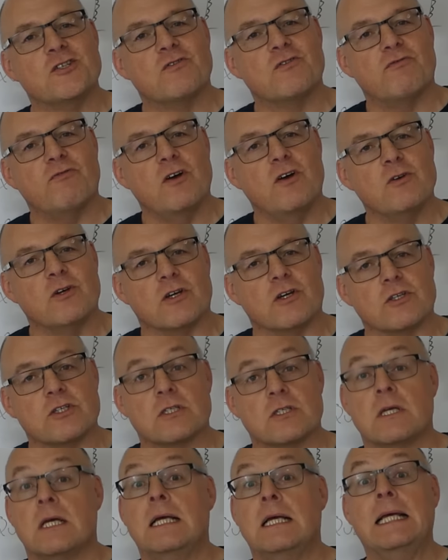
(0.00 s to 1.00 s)
of
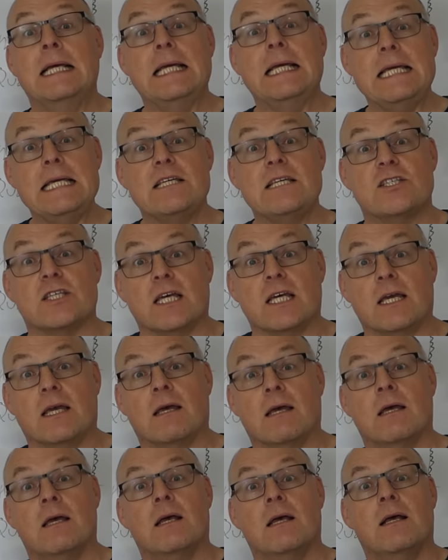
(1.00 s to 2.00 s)
focus? Easy.
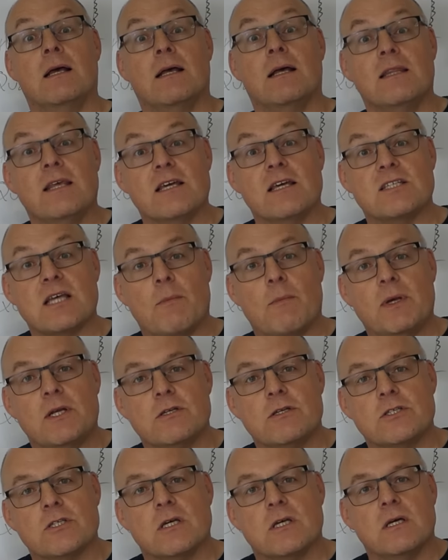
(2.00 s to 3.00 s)
The
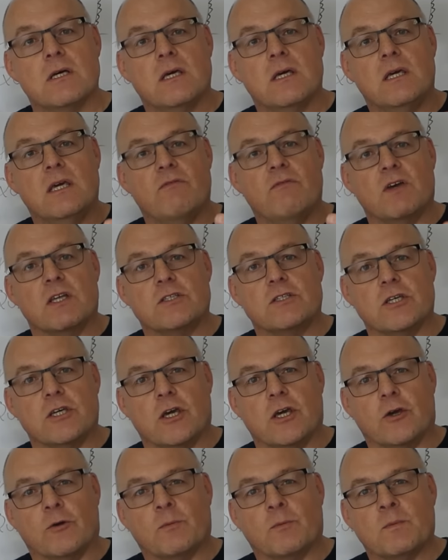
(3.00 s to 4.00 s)
examiners give it to
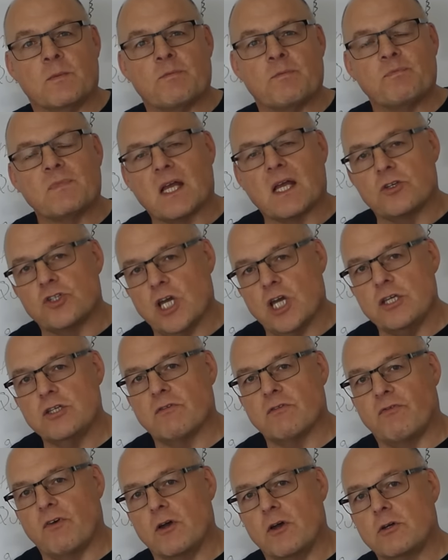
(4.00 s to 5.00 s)
you. A change of
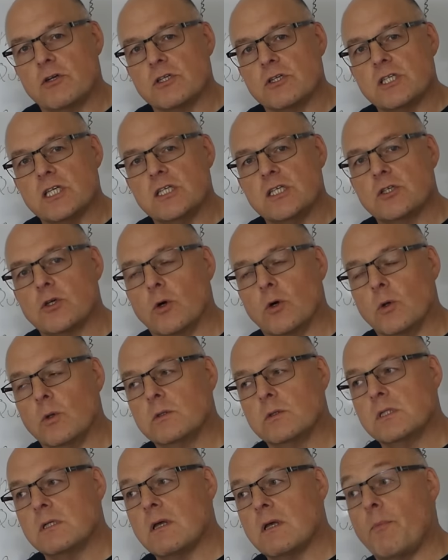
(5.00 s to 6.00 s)
focus is
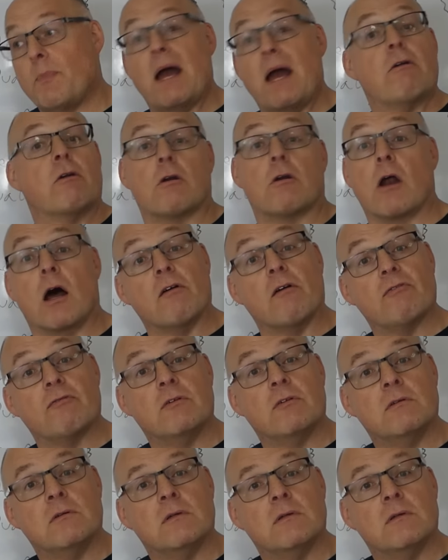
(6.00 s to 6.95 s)
called a paragraph.